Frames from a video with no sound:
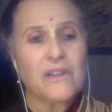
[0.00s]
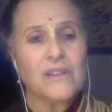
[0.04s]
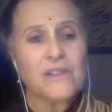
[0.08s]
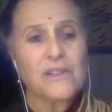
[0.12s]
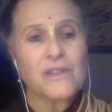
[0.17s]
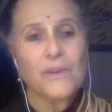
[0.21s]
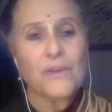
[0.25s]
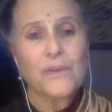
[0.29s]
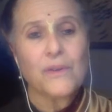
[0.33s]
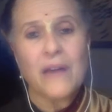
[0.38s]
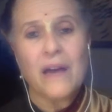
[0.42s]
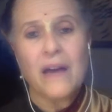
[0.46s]

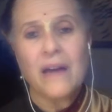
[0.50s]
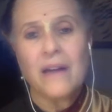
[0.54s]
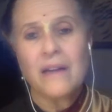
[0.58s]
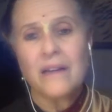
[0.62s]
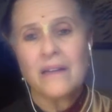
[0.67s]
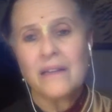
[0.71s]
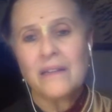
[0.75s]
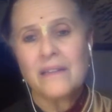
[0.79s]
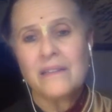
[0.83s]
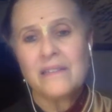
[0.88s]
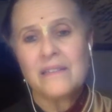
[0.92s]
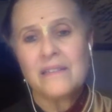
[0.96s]
So yeah,
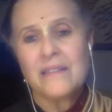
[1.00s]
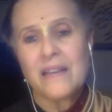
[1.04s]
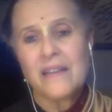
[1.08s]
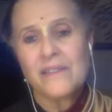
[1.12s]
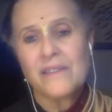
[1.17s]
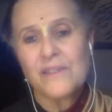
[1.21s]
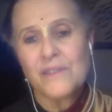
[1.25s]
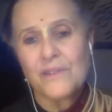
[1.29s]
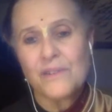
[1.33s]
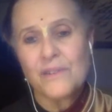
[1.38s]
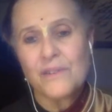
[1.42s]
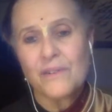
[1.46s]
in a
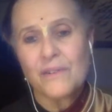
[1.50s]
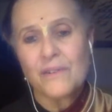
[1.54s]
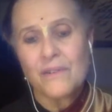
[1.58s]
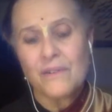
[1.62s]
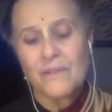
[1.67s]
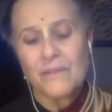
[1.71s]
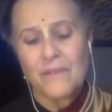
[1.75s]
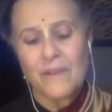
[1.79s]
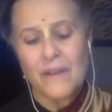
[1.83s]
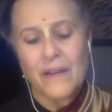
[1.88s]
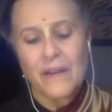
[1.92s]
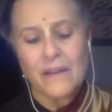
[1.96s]
desert,
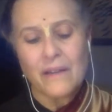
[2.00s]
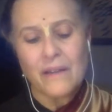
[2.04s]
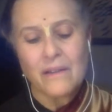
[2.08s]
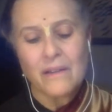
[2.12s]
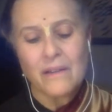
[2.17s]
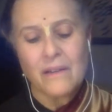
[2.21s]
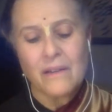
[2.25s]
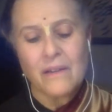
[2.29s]
right?